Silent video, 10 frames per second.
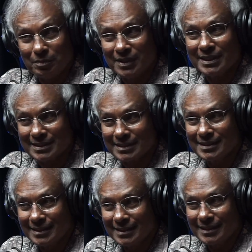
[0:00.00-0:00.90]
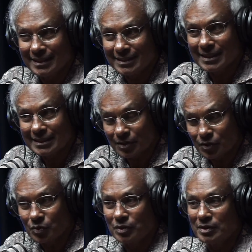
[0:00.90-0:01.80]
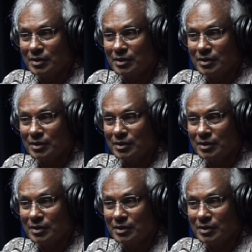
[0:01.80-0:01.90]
beings. That's the truth.